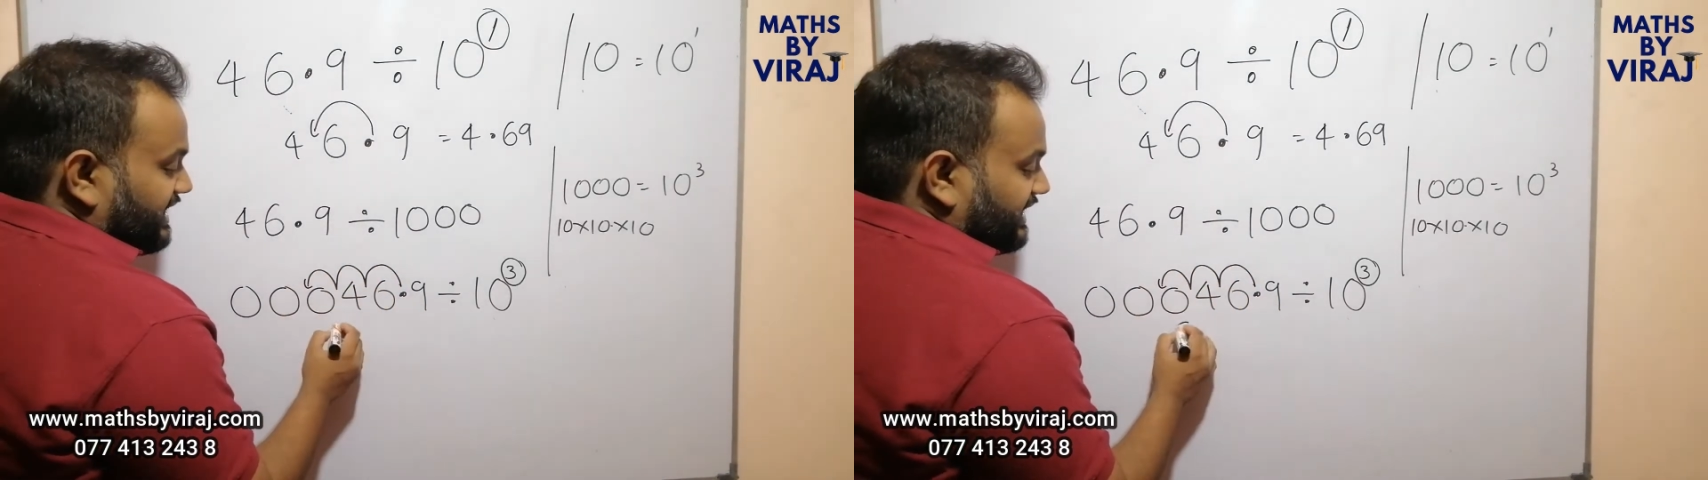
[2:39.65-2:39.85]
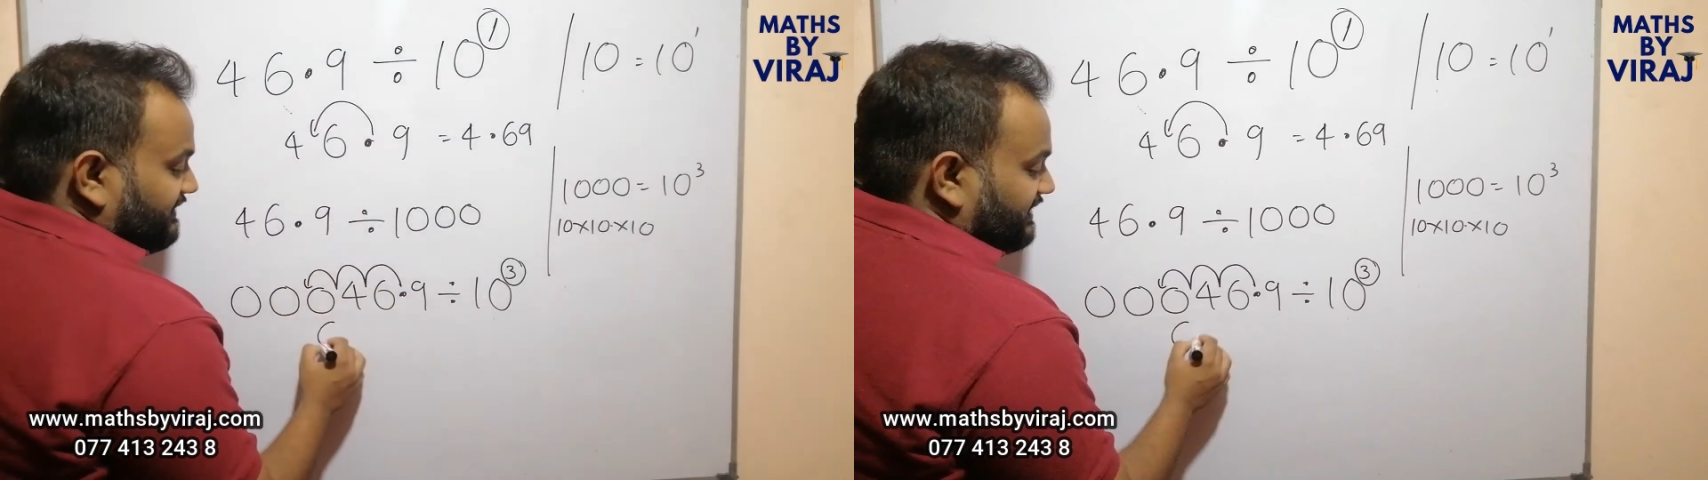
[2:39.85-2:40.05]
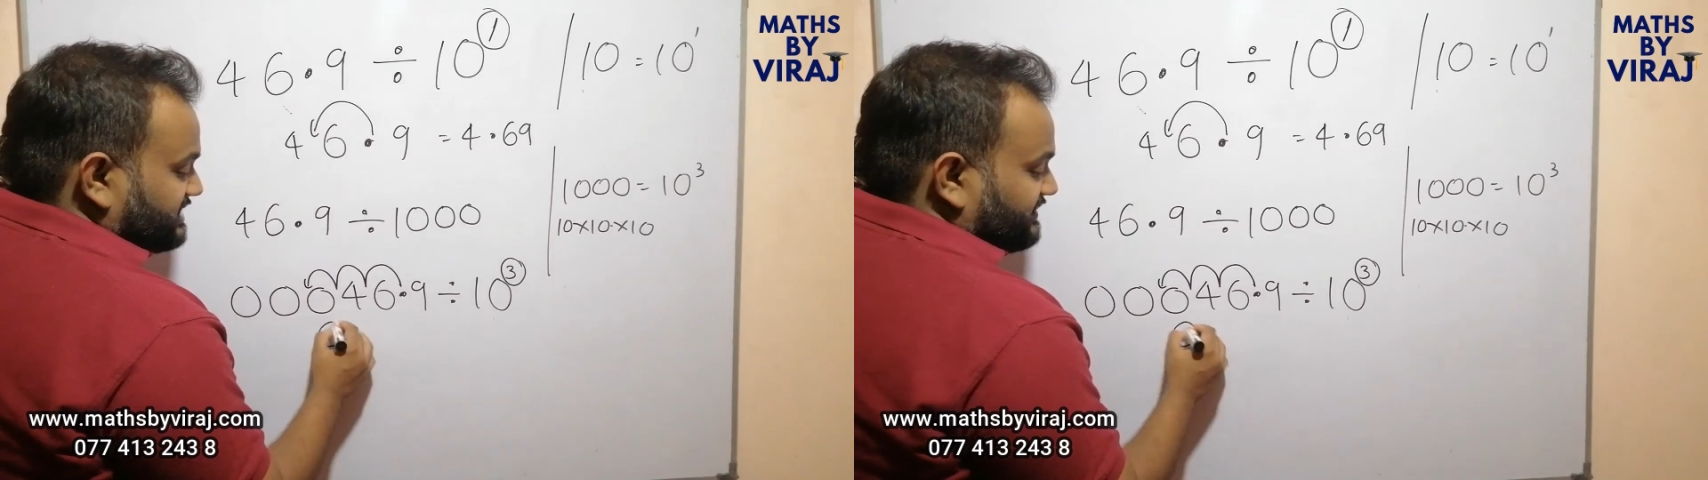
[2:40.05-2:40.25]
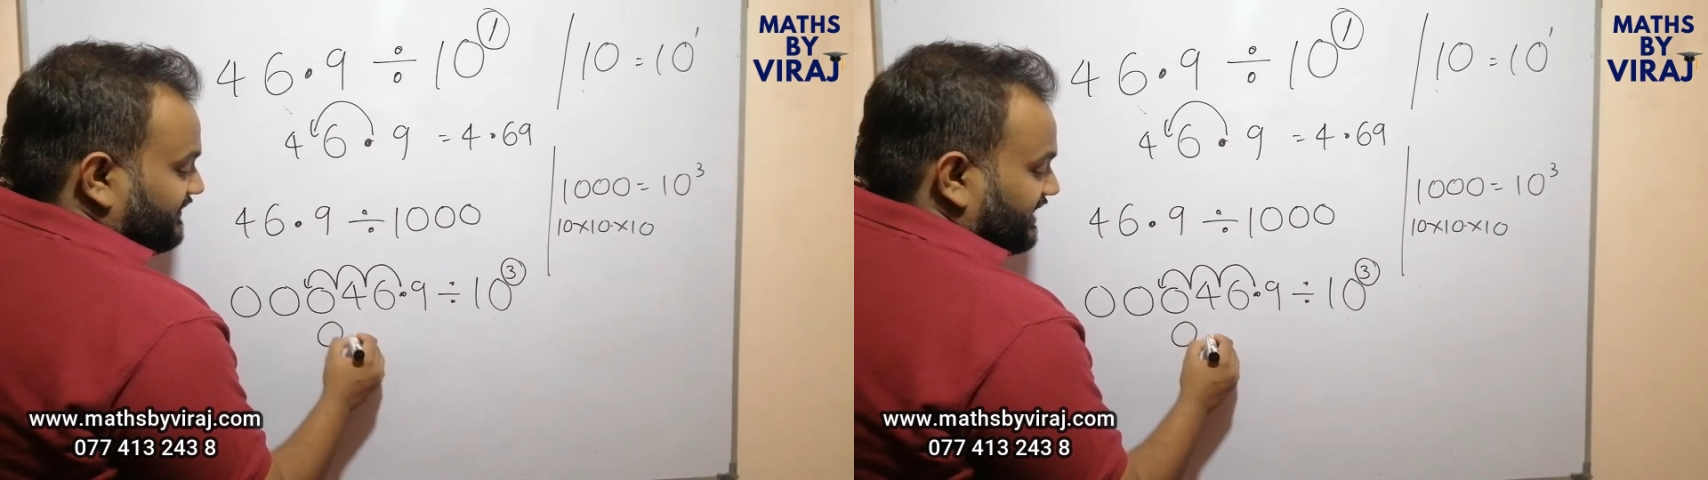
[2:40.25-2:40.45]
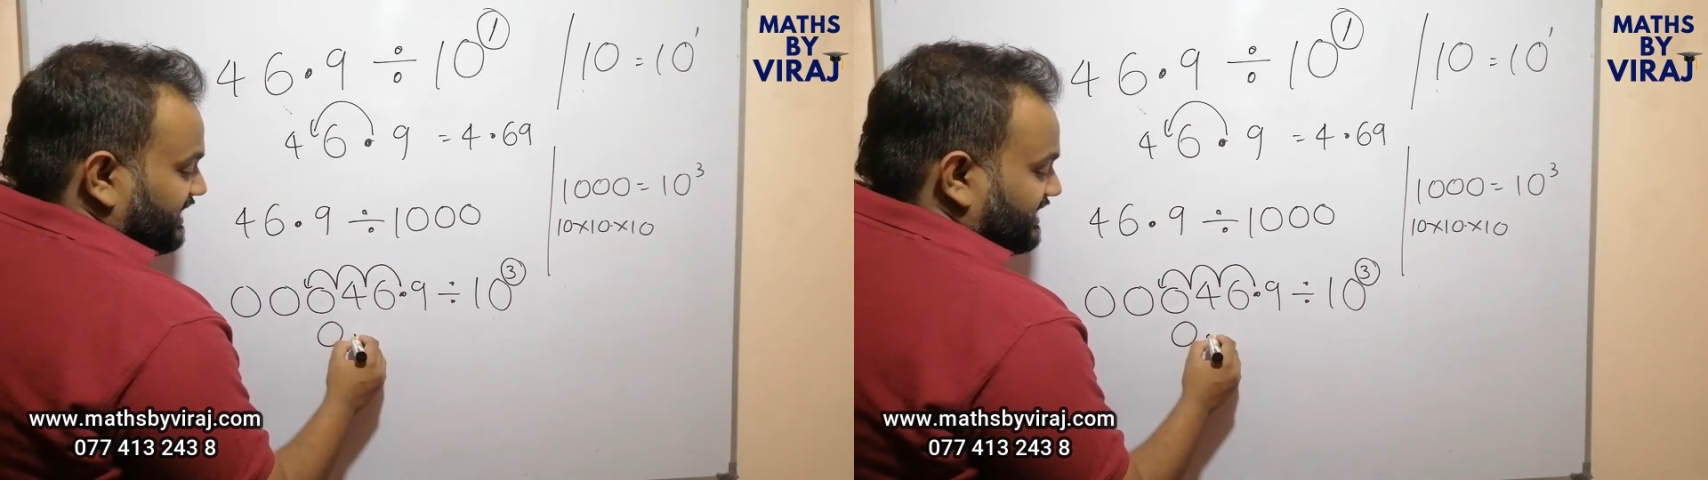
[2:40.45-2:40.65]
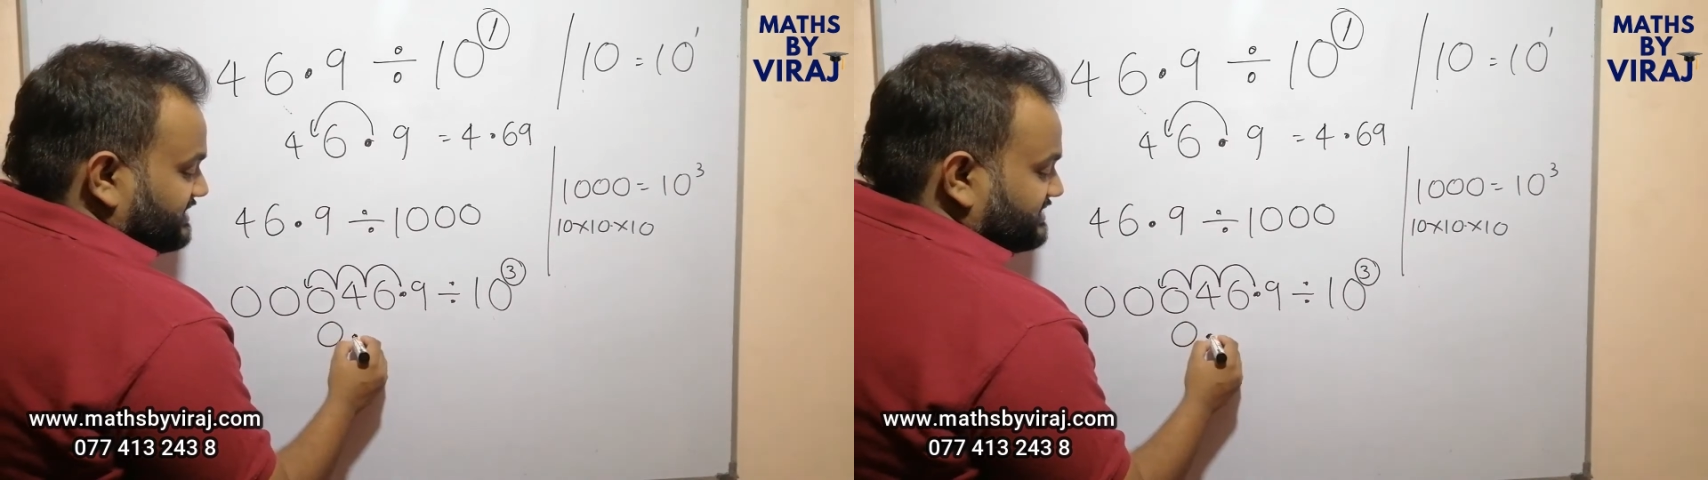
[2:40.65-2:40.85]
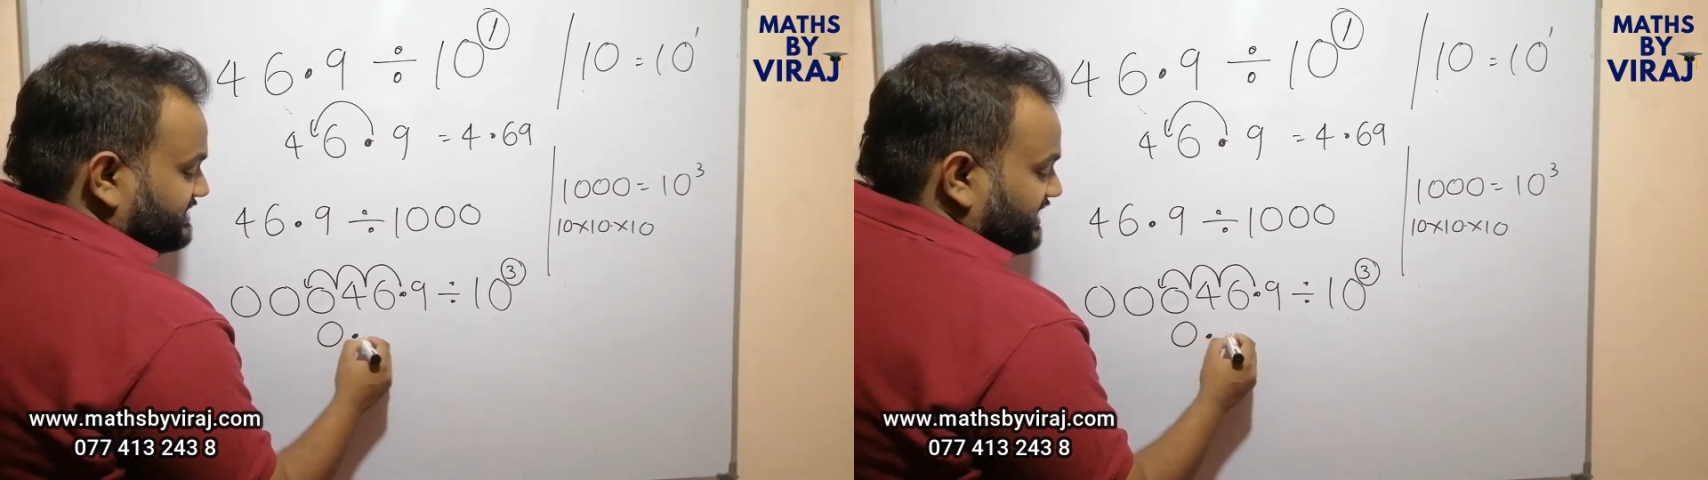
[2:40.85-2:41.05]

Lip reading: Giving us a final answer